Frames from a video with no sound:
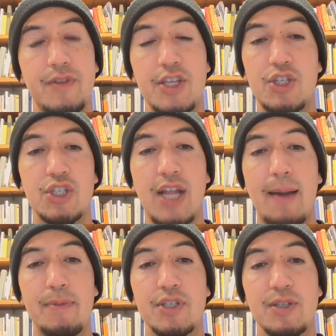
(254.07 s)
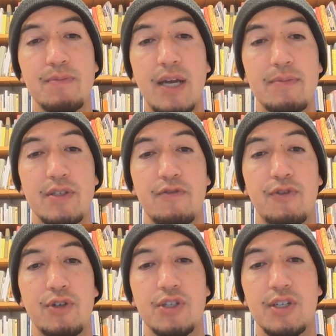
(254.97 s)
This just happens sometimes,
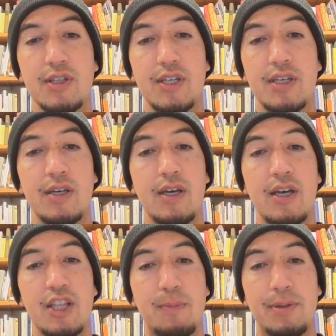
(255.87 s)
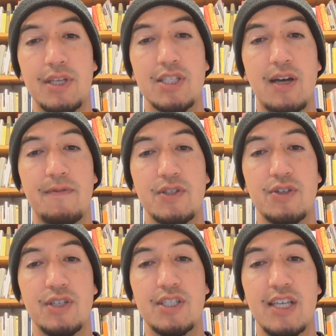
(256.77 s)
unfortunately, the police
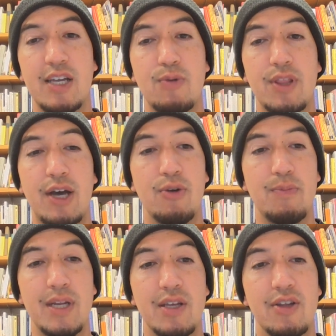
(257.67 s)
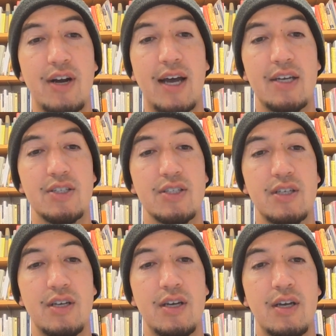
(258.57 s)
officer had said without meeting their eyes.
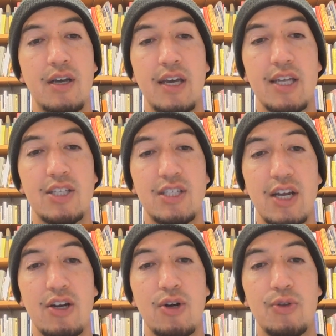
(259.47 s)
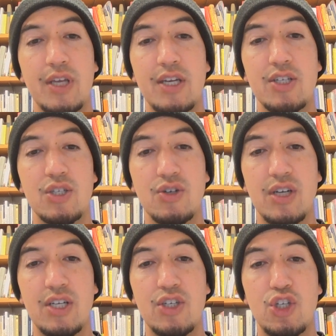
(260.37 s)
He'd stared only at his
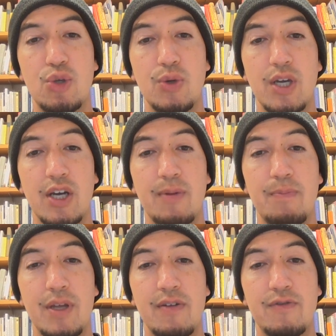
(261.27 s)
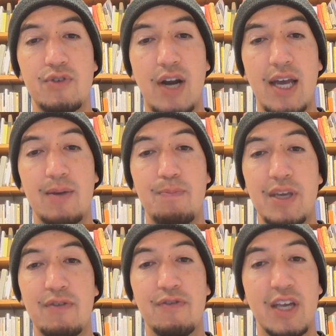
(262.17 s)
screen, chewing on a bit of dried
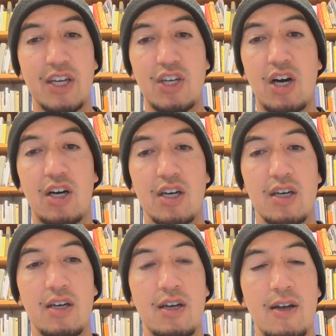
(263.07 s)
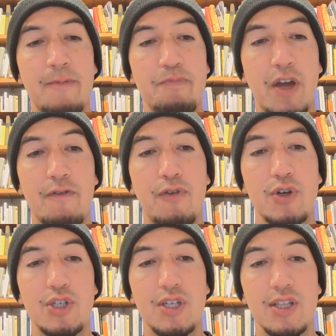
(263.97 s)
beef like a dog.
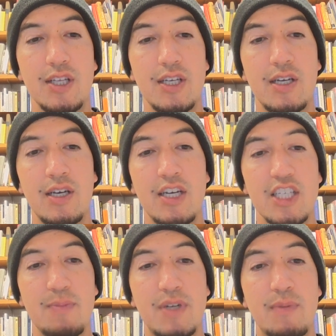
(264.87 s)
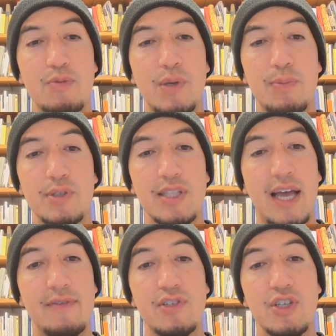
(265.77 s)
Unfortunately, sometimes people's
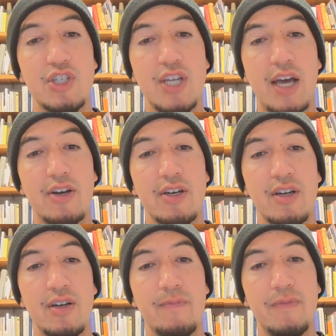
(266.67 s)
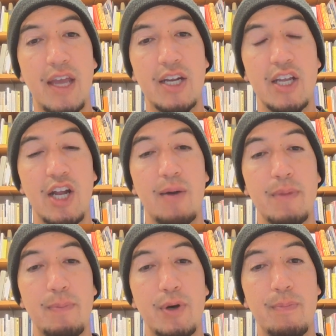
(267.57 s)
lives just shatter and cannot
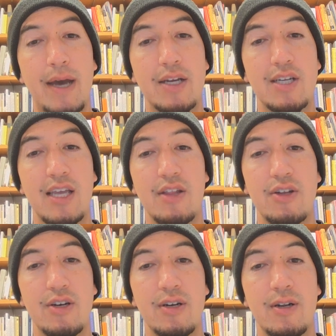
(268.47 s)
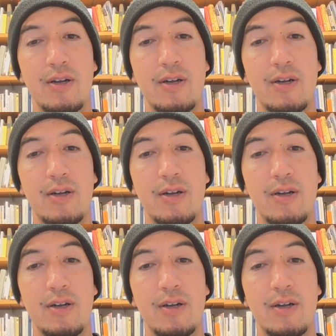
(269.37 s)
be put back together.